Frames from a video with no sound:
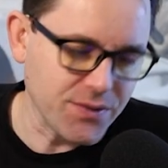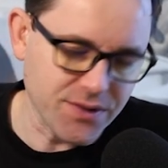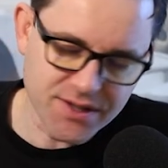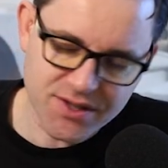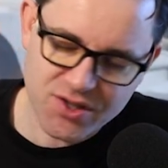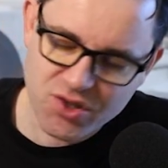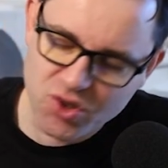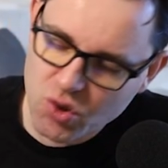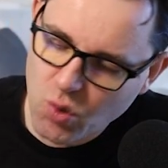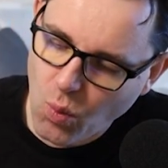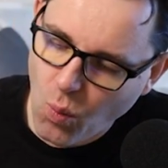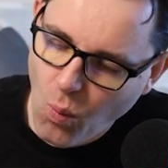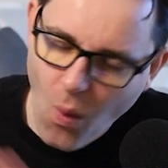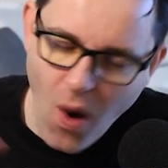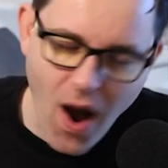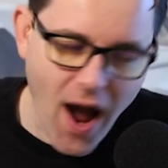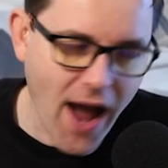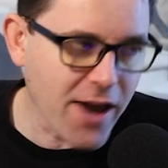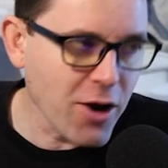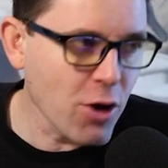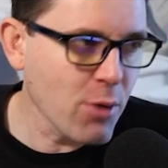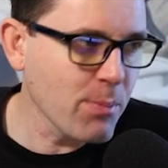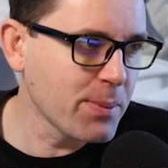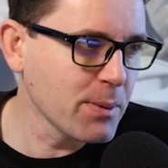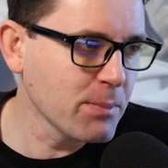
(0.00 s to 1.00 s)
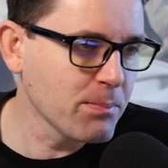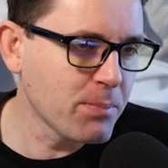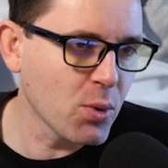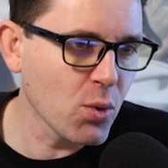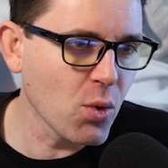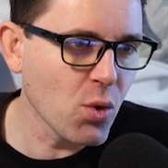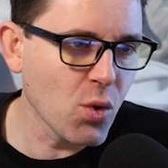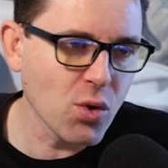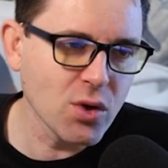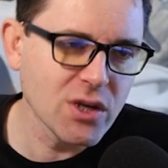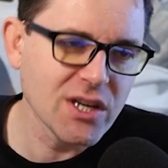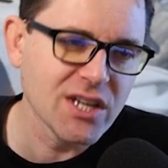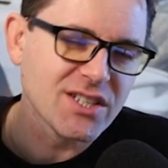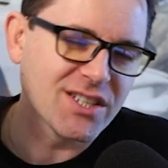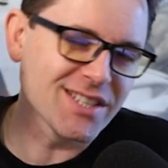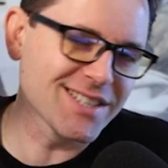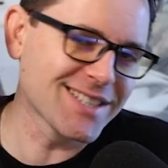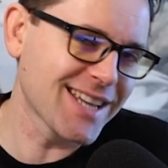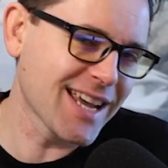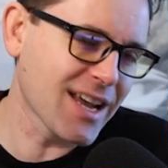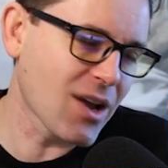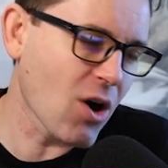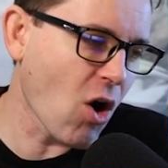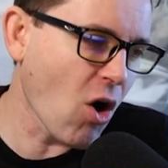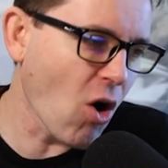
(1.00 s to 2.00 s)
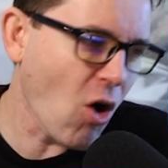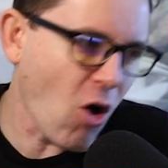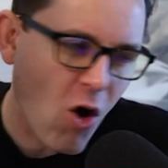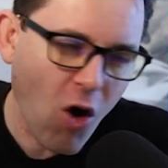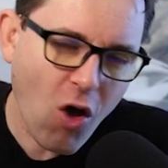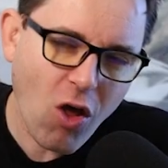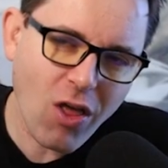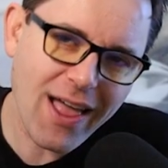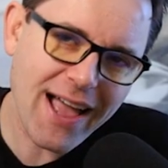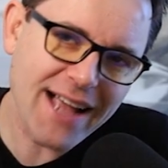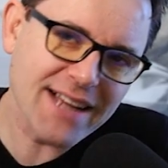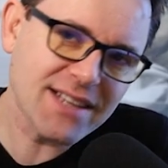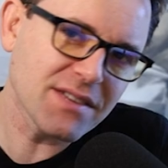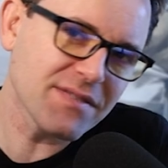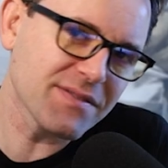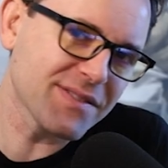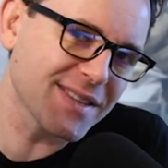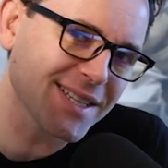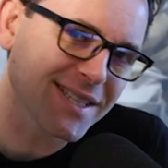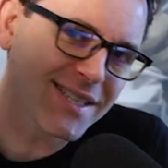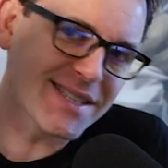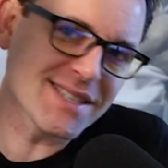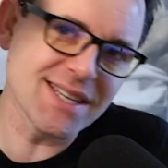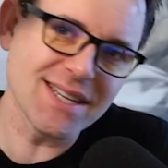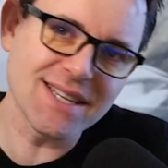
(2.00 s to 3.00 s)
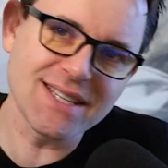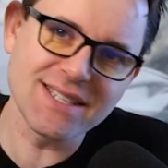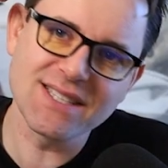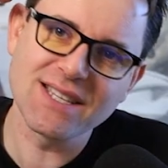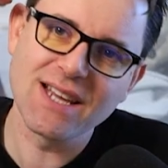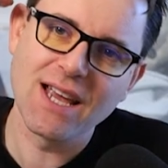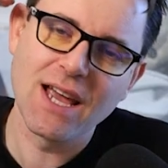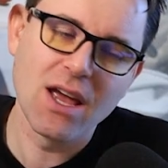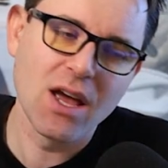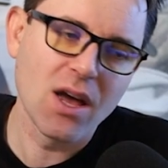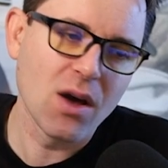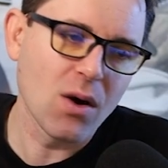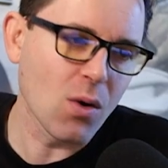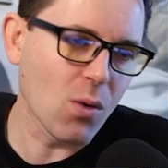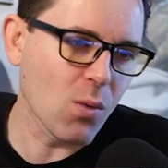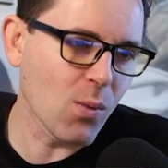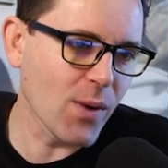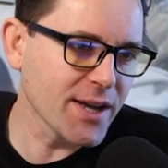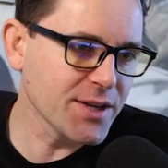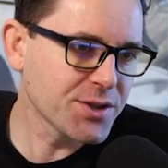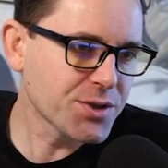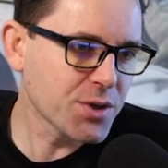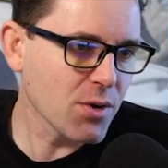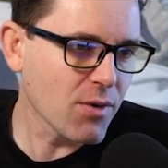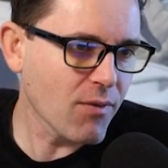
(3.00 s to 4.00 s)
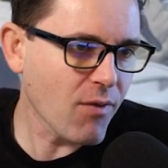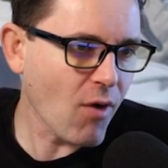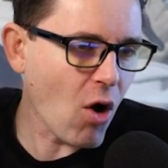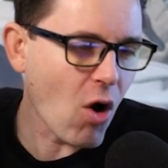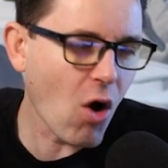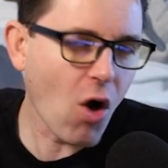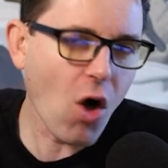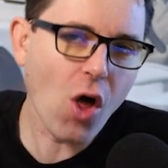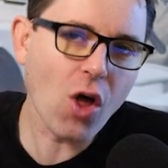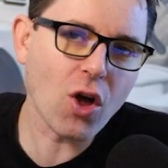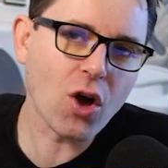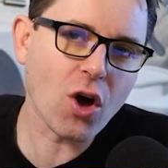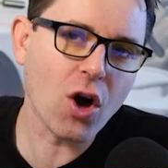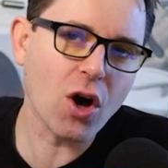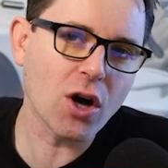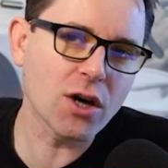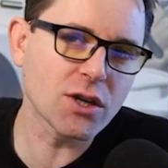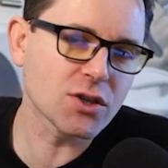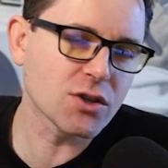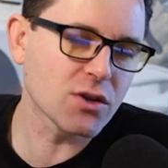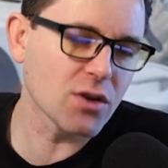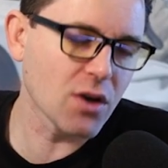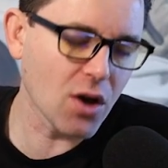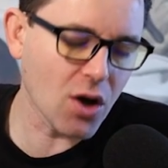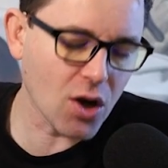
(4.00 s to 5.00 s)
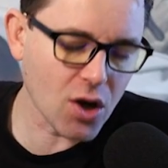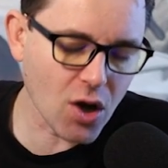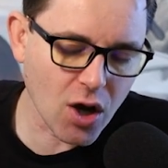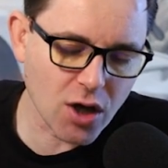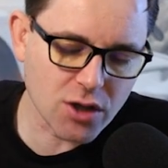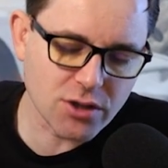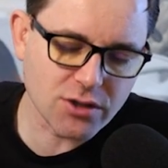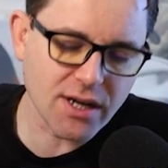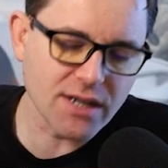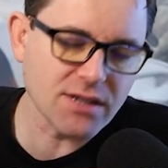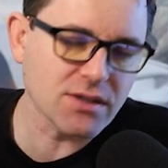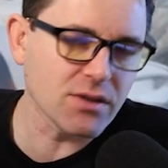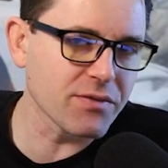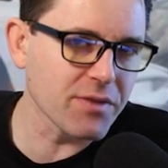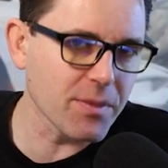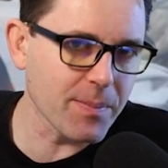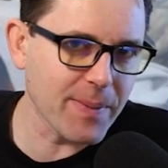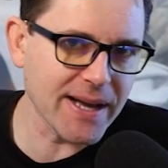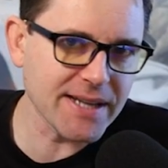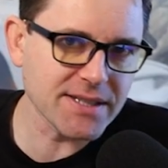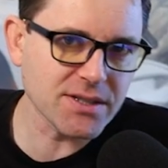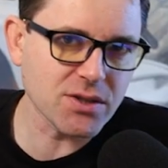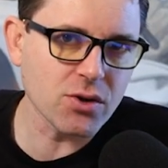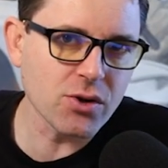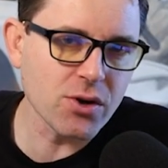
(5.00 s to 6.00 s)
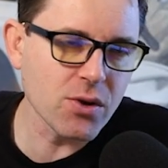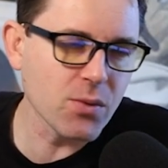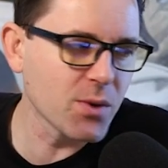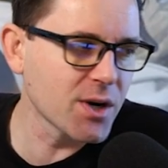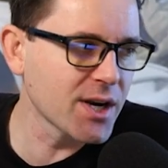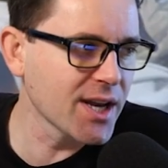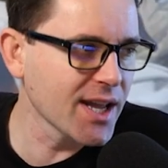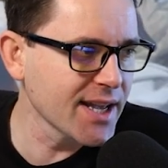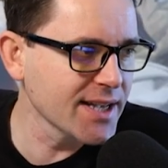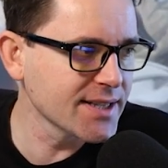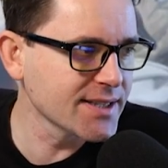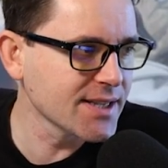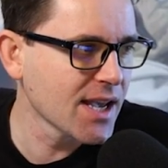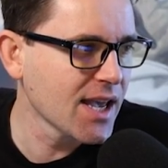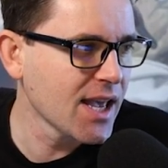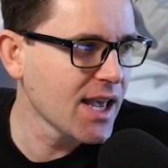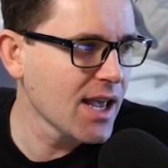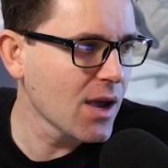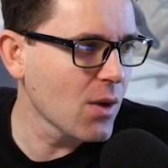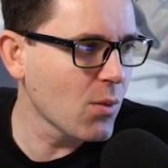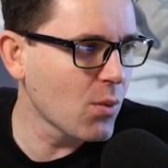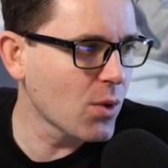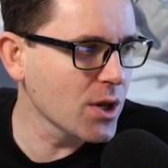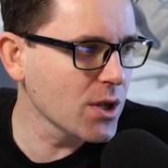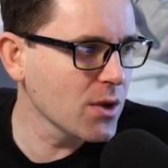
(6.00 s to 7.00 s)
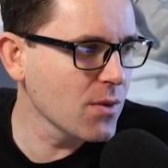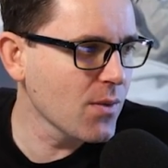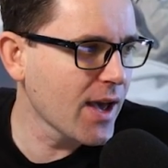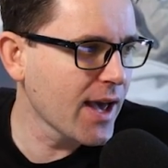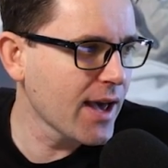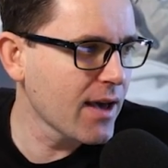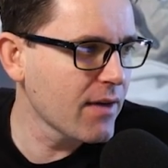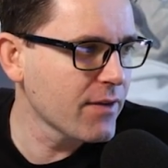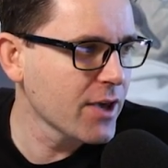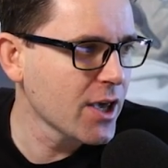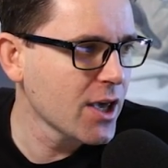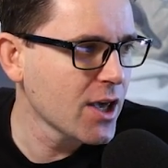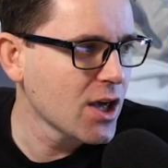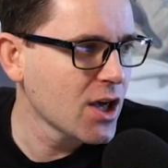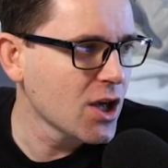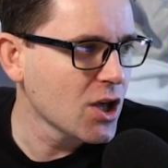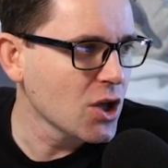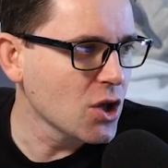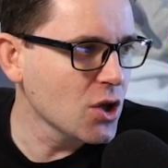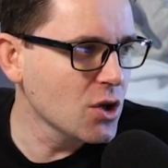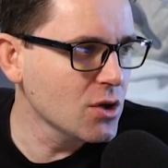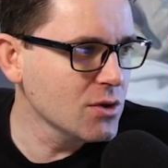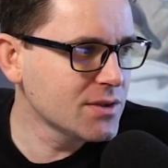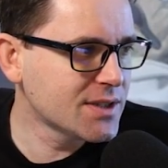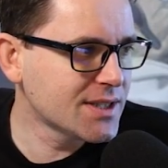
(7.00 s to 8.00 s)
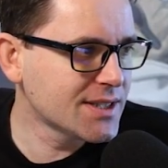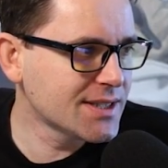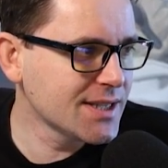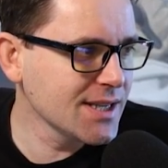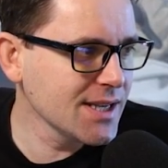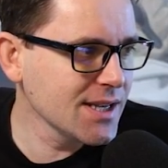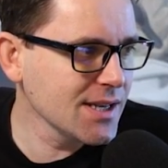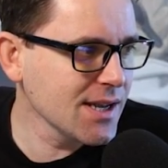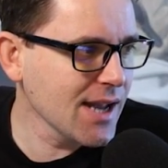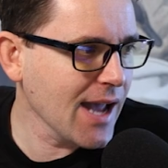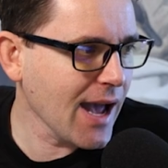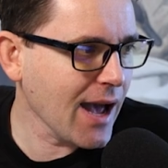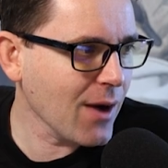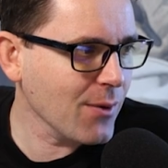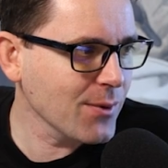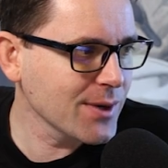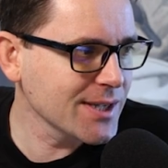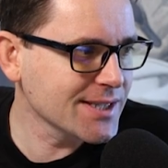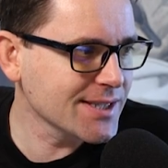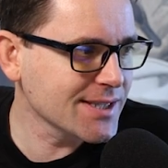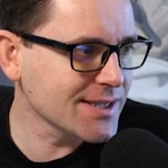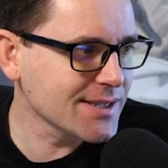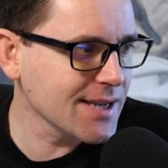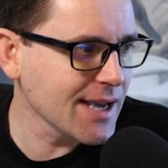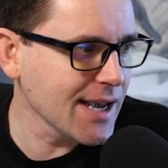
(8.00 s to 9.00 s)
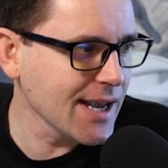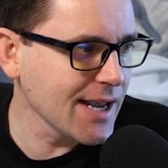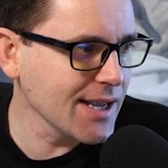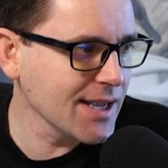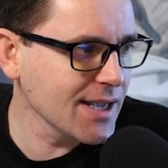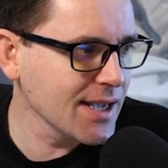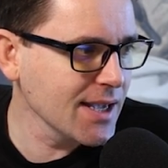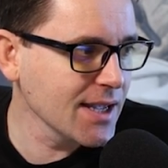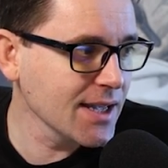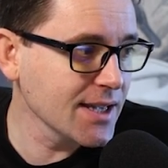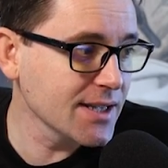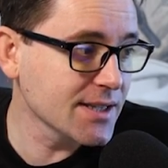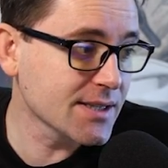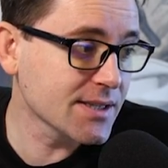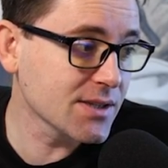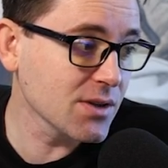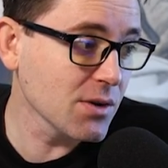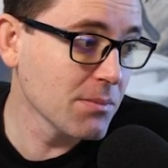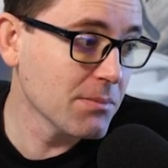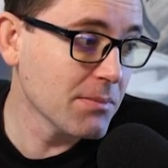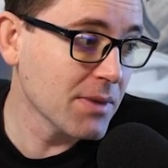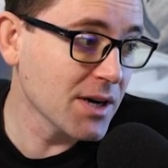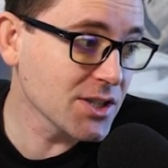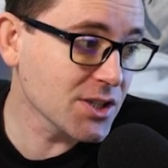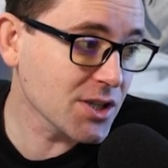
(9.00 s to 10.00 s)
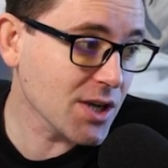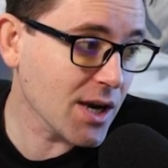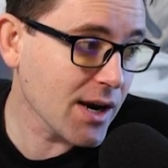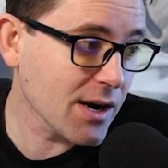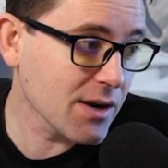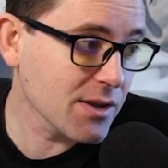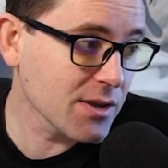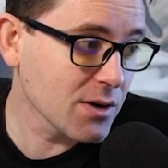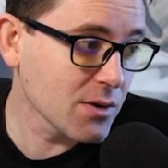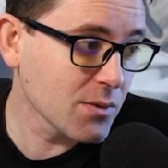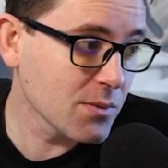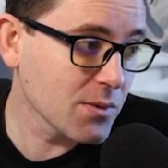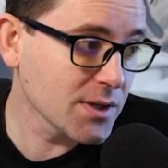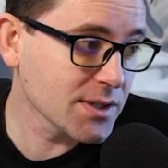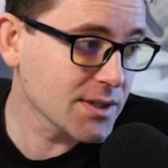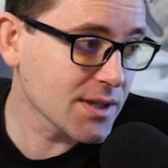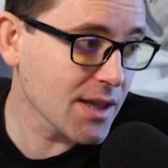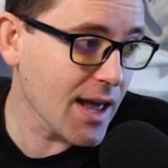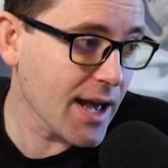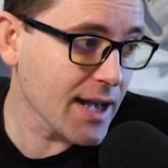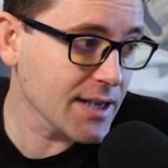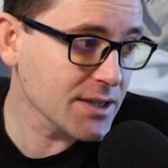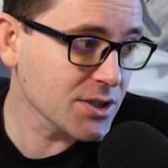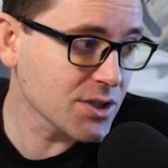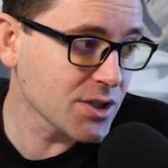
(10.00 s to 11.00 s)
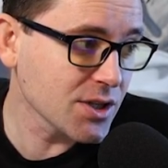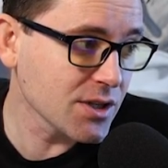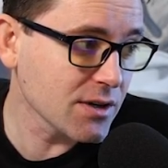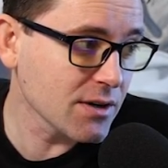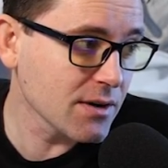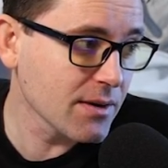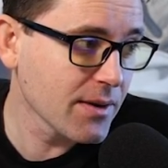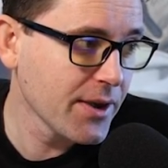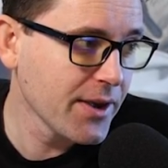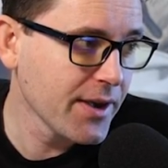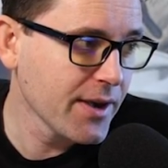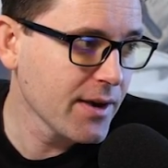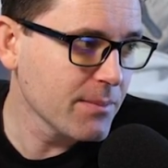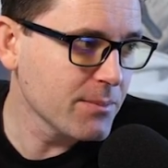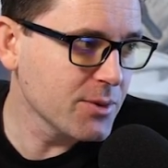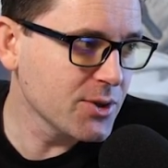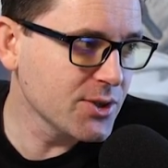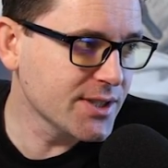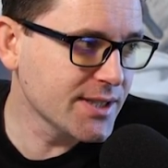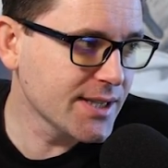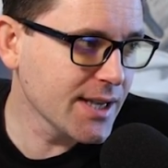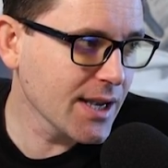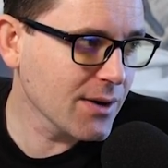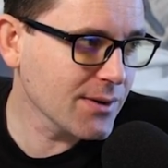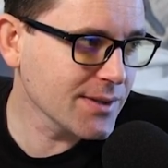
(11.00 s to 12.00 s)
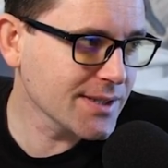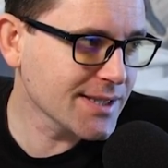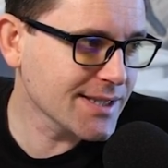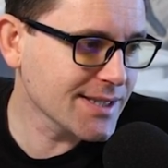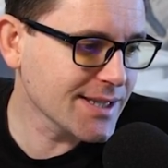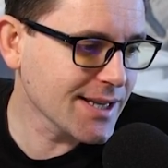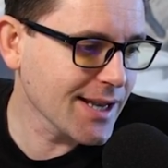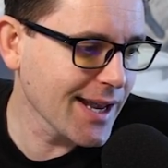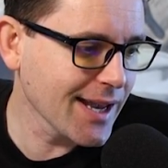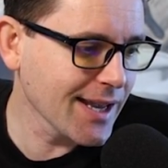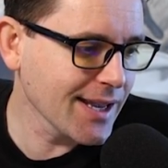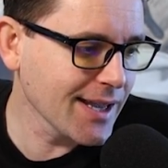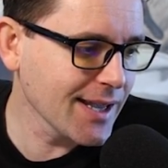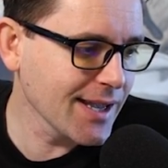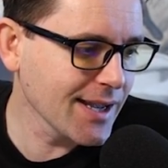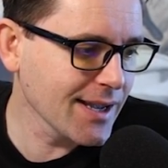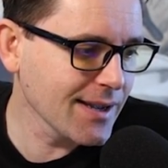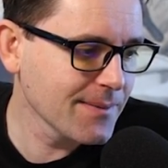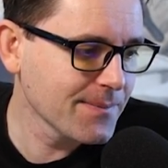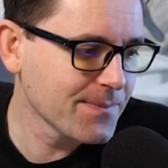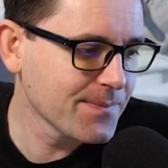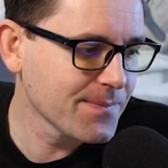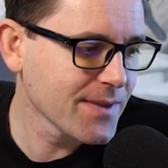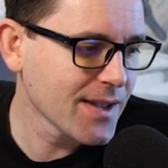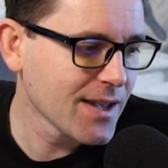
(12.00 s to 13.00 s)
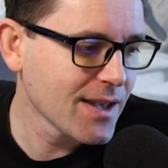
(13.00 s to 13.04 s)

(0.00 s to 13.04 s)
This is a wide open pool. Just take all active listings, a ratio of all contracts over the past 31 days. And what do you have? You see how it's tanking? It's still much higher than it was last year, but you see how it's tanking?